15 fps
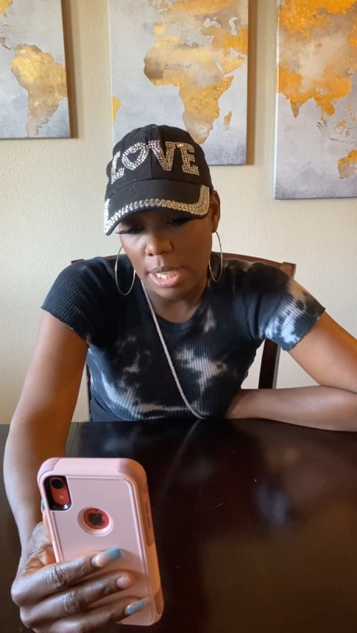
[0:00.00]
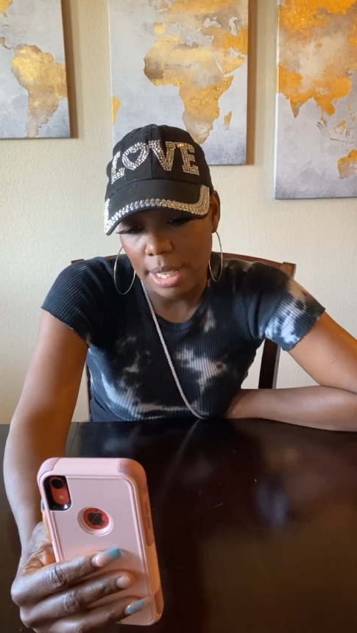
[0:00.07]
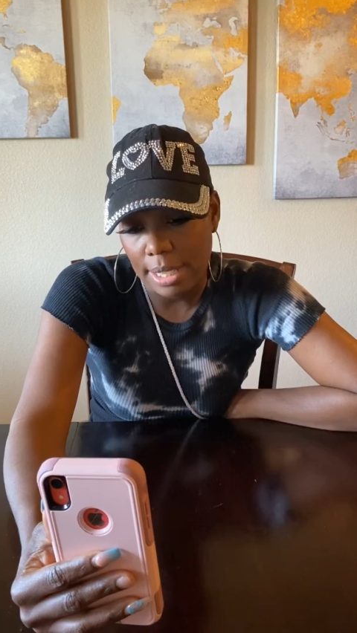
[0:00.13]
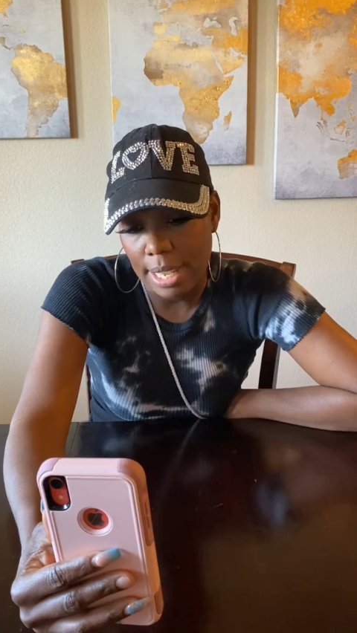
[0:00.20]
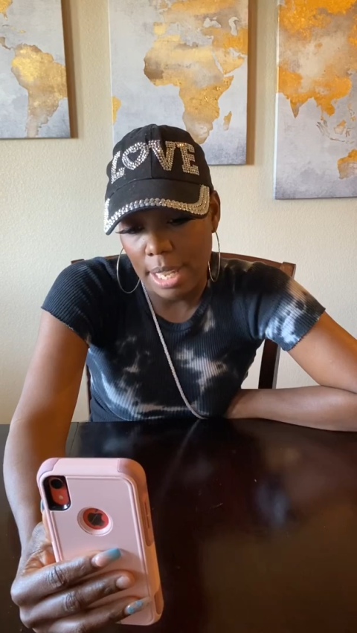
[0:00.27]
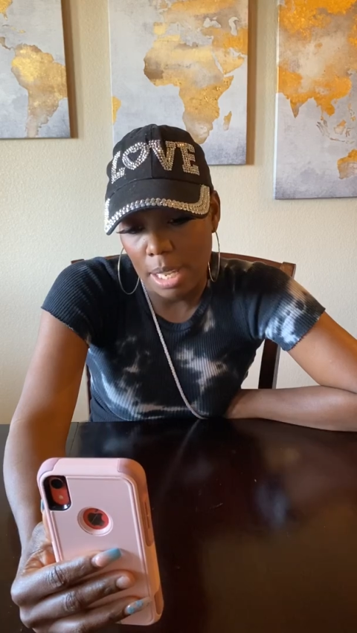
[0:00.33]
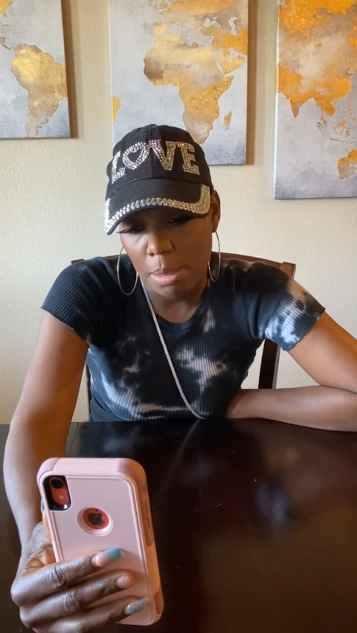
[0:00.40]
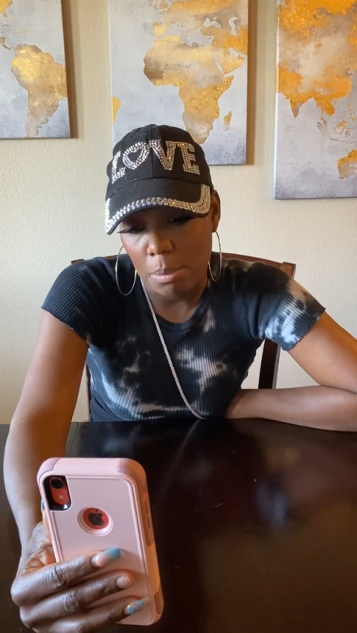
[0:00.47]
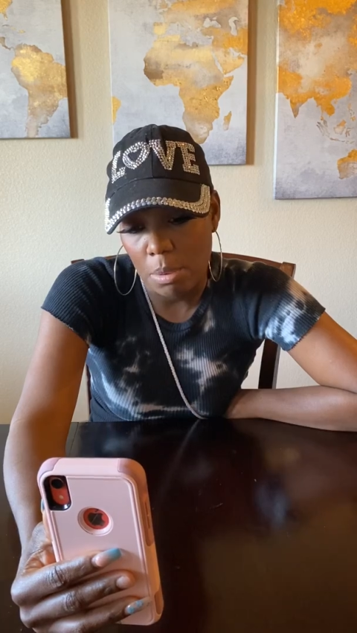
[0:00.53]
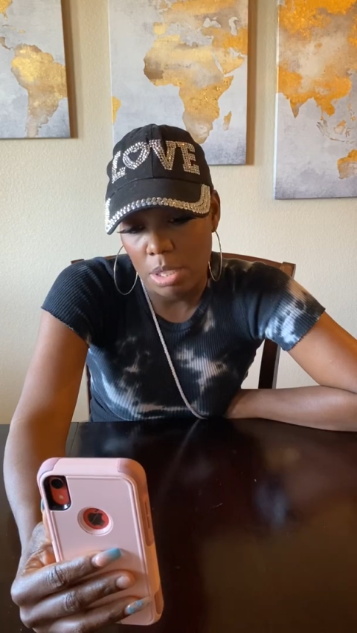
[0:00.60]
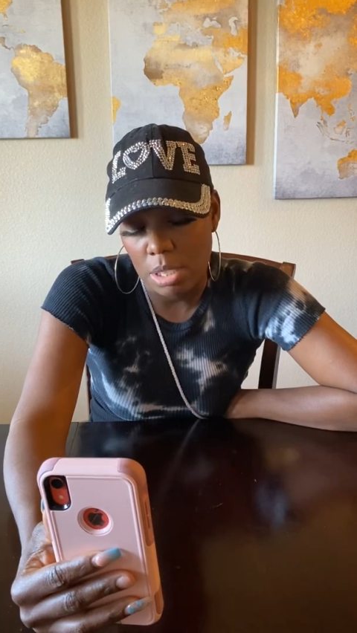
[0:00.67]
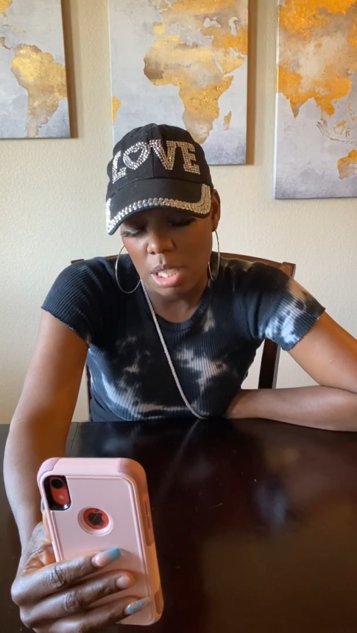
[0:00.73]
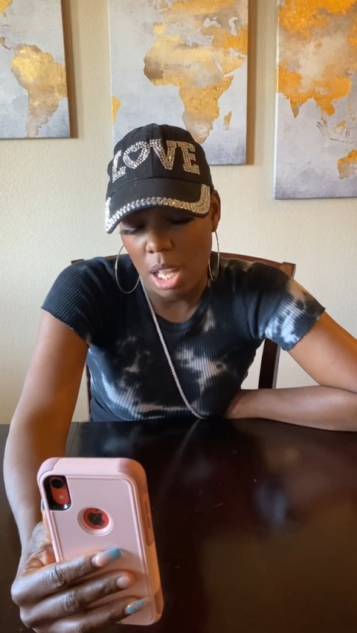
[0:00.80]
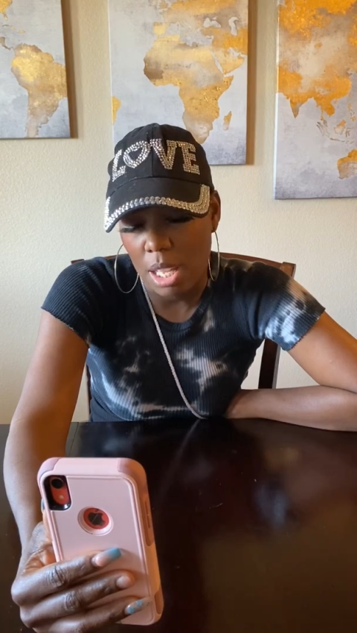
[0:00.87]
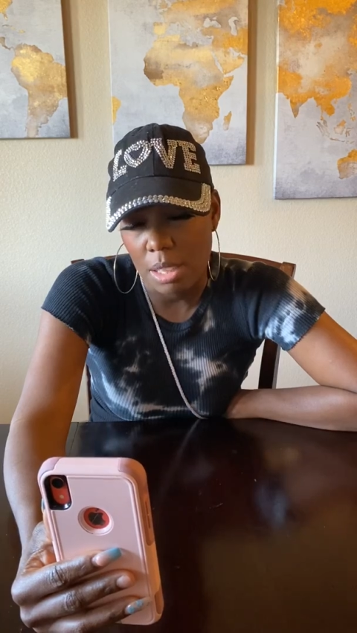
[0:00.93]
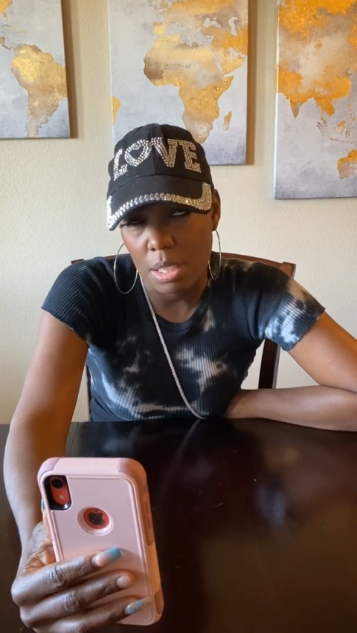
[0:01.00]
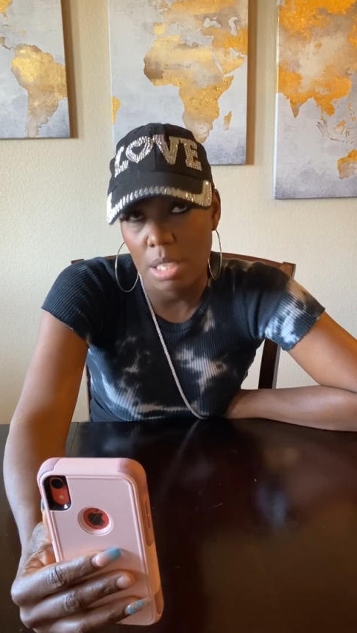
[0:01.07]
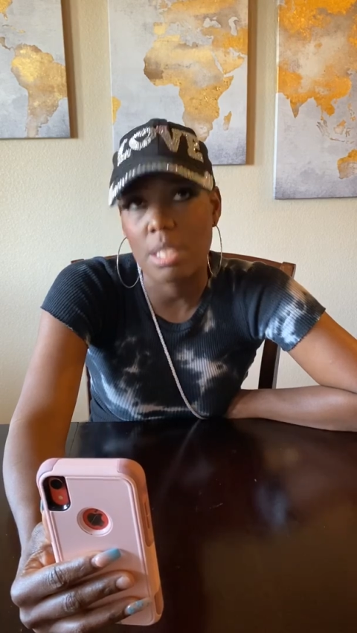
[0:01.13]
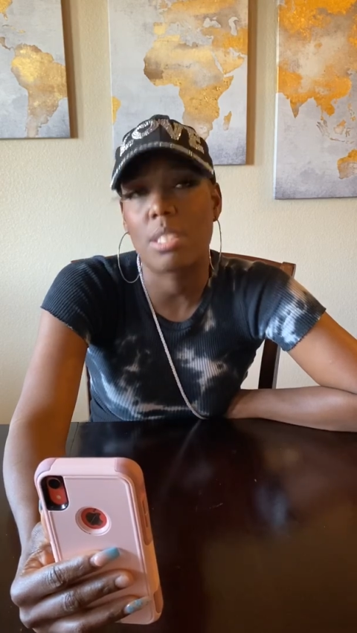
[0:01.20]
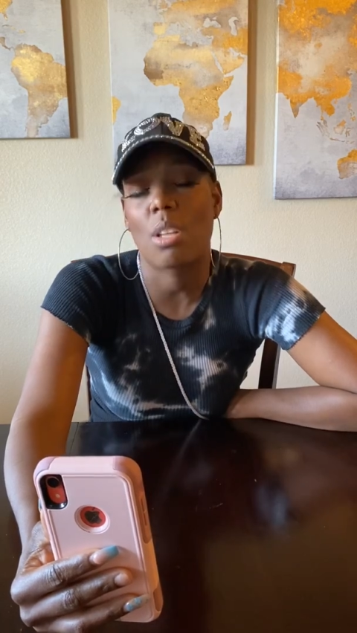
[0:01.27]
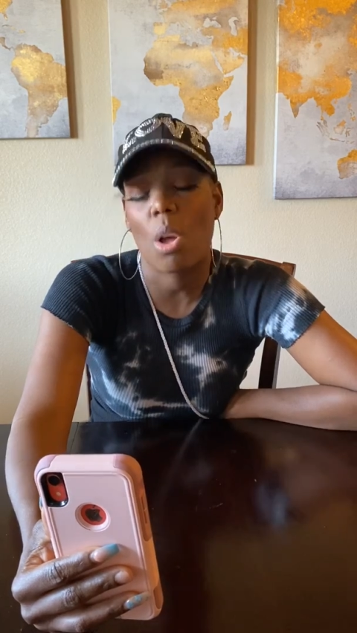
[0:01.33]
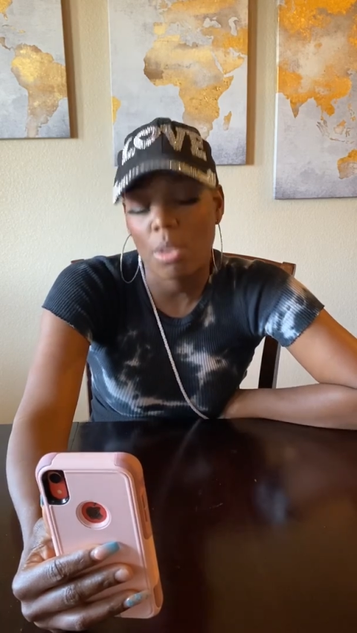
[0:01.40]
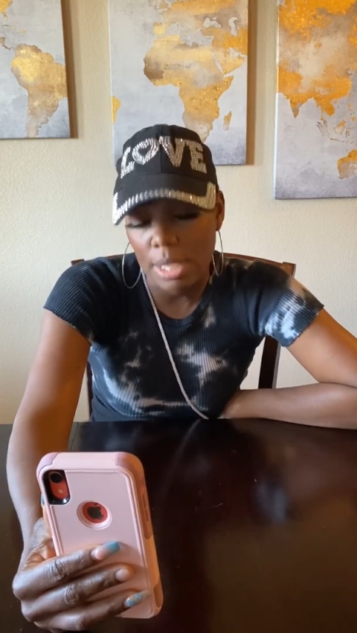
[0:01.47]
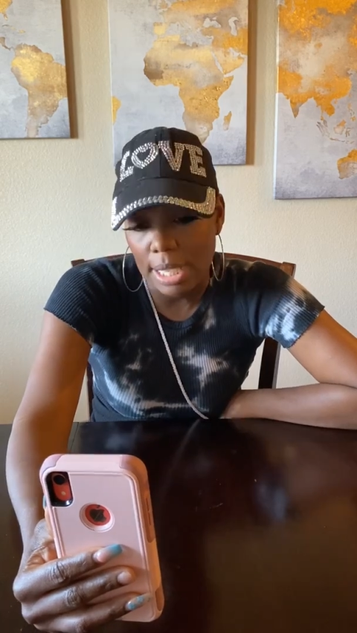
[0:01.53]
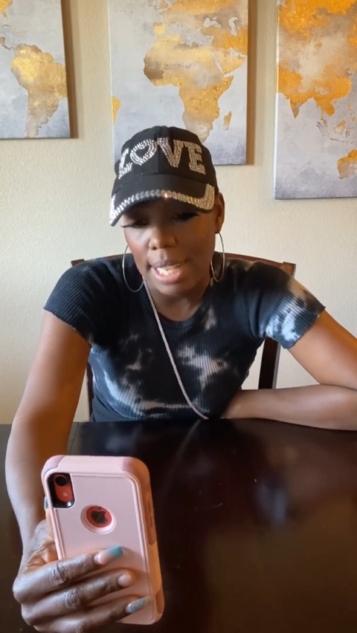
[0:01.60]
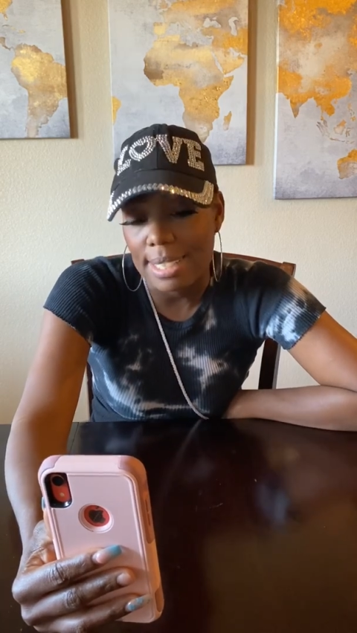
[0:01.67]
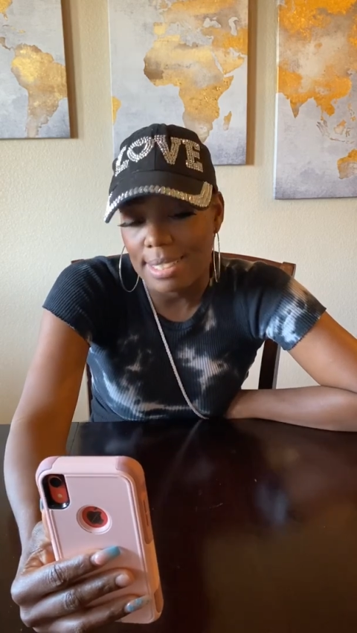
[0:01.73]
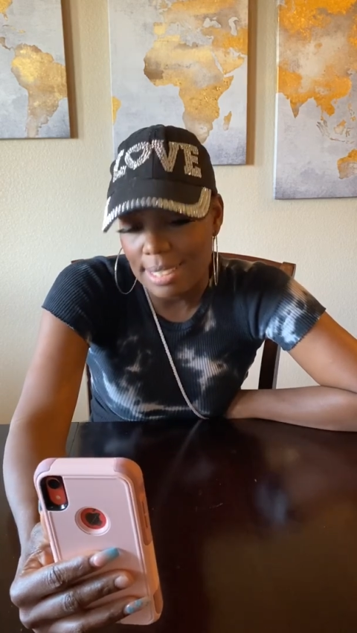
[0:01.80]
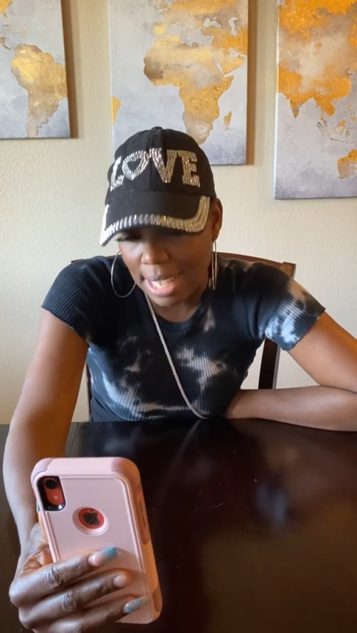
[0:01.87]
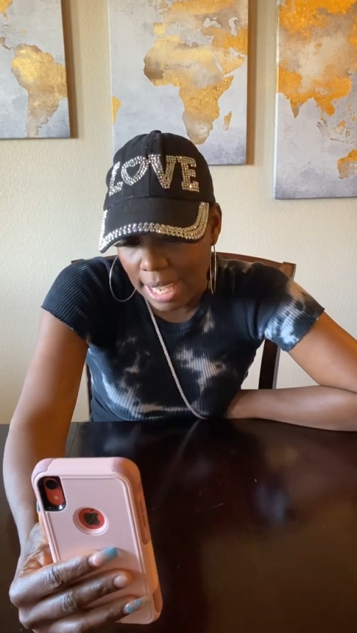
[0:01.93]
named, the song that I
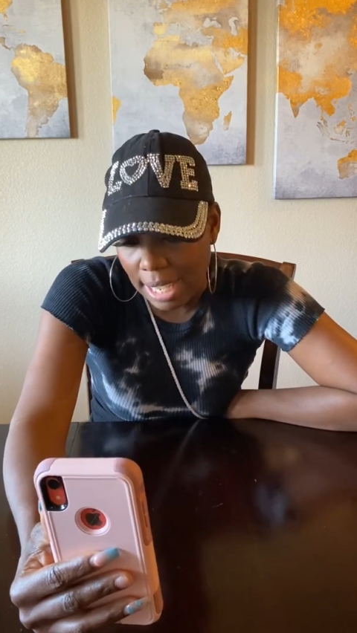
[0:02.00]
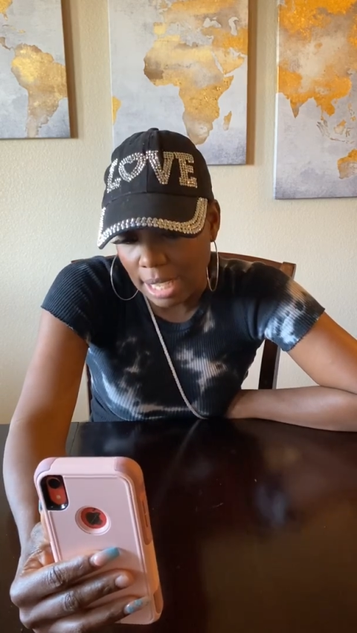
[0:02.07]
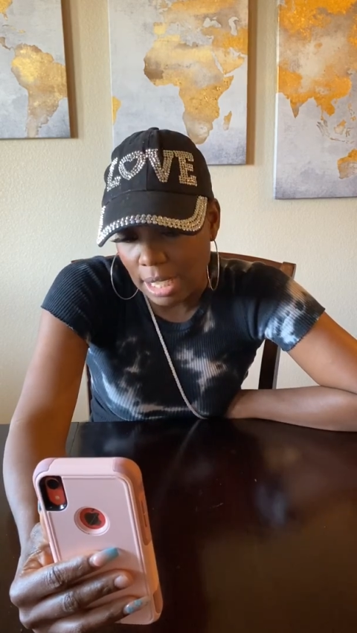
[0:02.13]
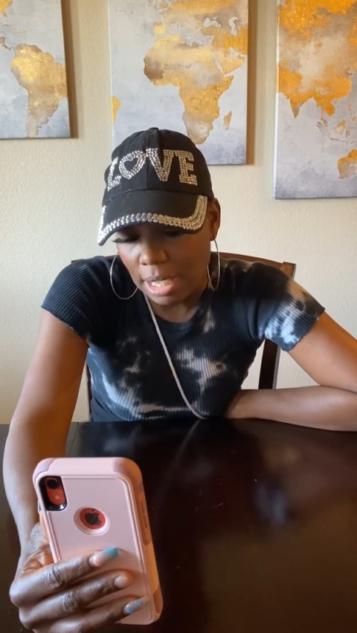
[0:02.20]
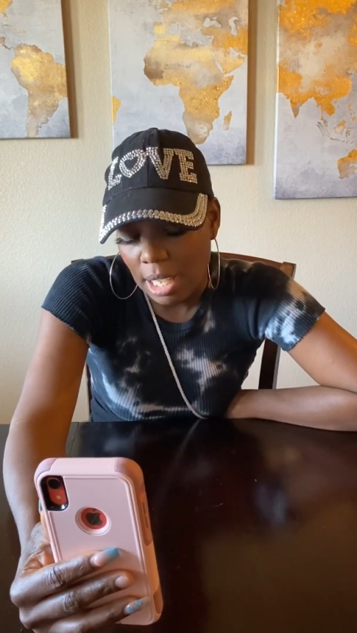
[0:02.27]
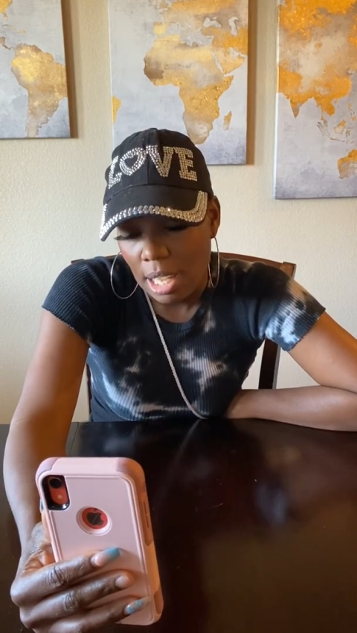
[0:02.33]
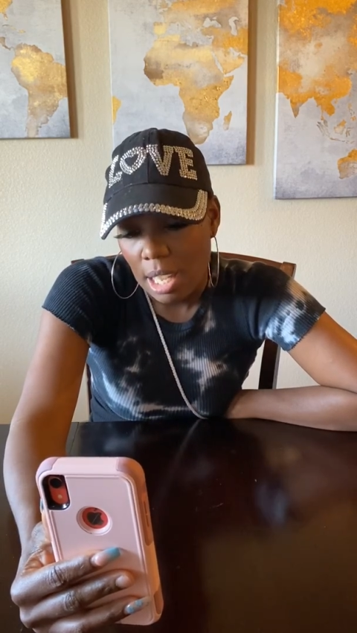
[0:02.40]
sang.